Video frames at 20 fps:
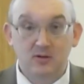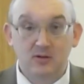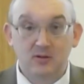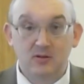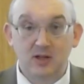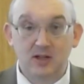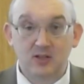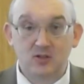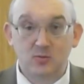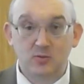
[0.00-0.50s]

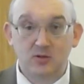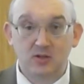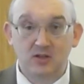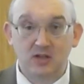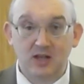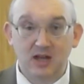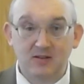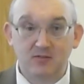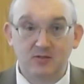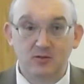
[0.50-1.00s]
And that's what the
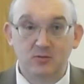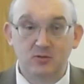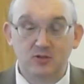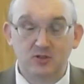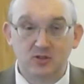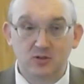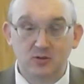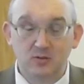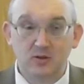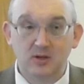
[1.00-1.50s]
devil was
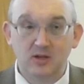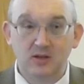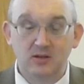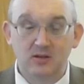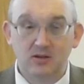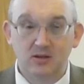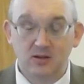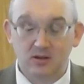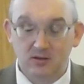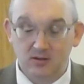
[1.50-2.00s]

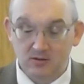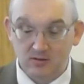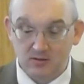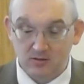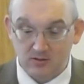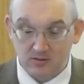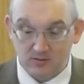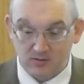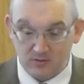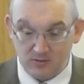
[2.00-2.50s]
doing
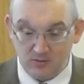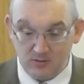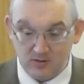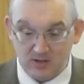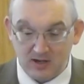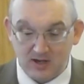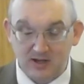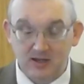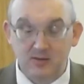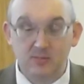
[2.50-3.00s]
through
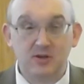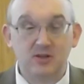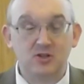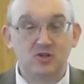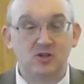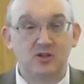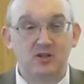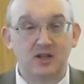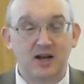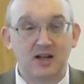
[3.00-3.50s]
that image
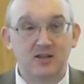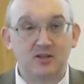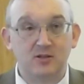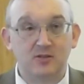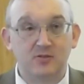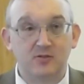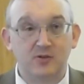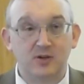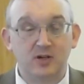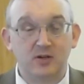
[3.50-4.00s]
in
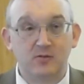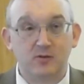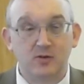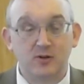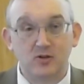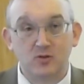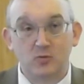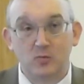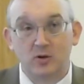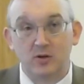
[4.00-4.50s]
Daniel 3
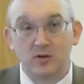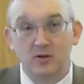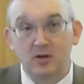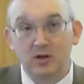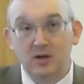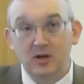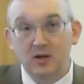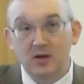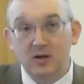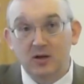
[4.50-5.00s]
verse 1.
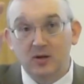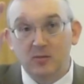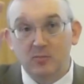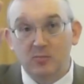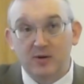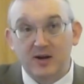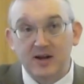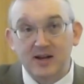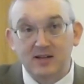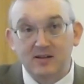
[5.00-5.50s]

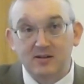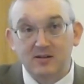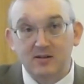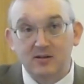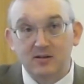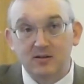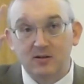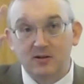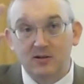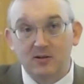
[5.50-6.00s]

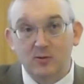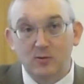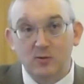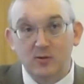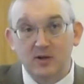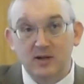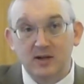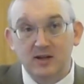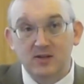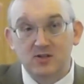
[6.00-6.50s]
Bright,
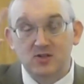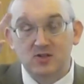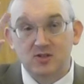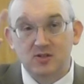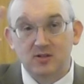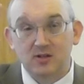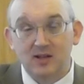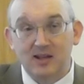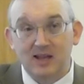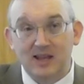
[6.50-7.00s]

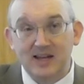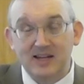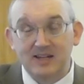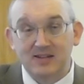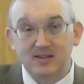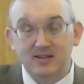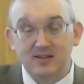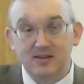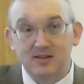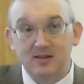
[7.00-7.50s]
glorious
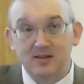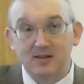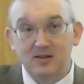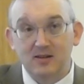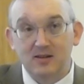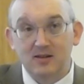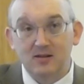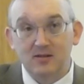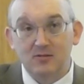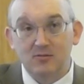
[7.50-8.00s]
light
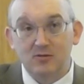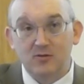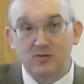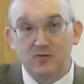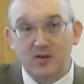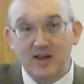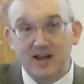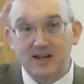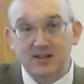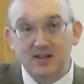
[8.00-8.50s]

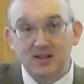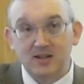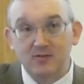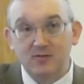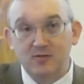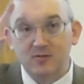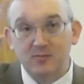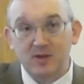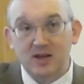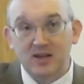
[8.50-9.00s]
reflecting
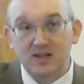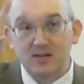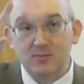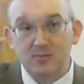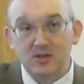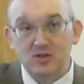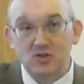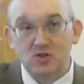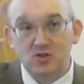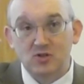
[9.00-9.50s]
from that
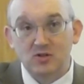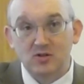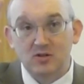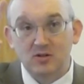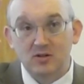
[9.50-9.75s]
image.